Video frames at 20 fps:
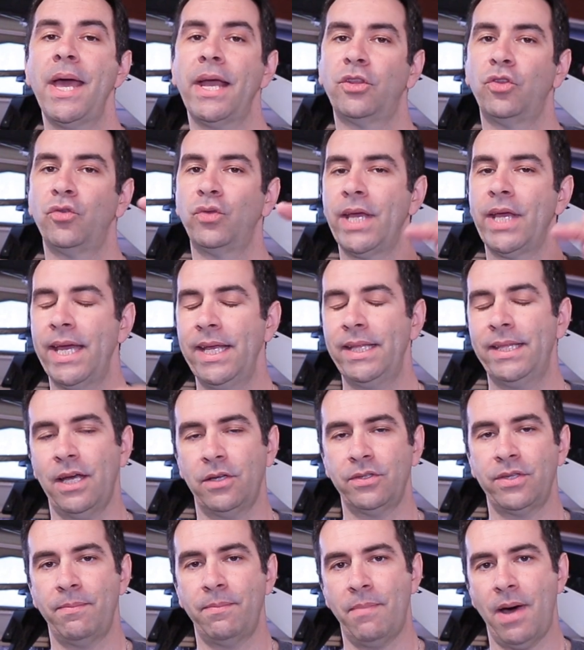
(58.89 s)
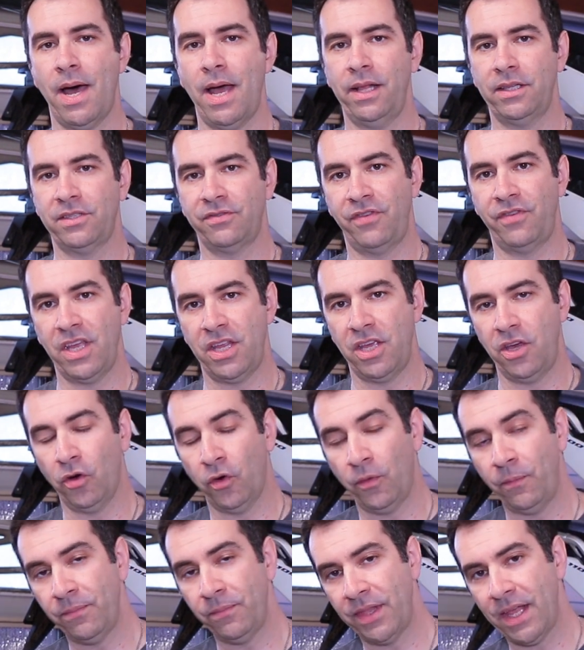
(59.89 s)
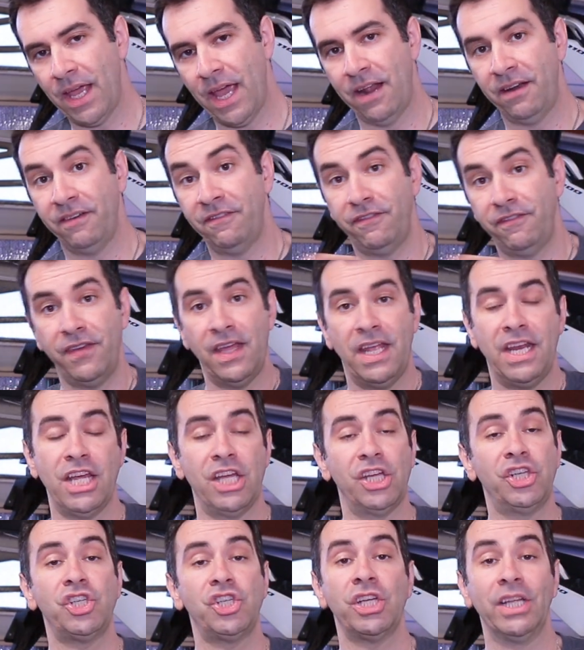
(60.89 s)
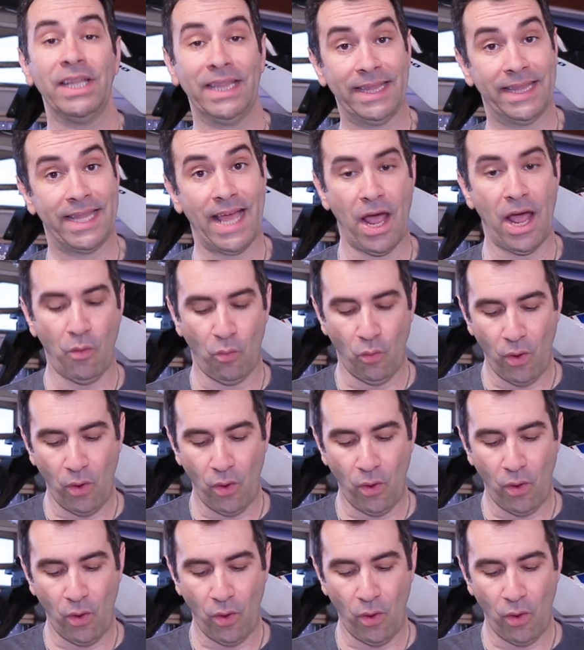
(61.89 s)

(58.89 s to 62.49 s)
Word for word: back to the 8000 miles video and finish that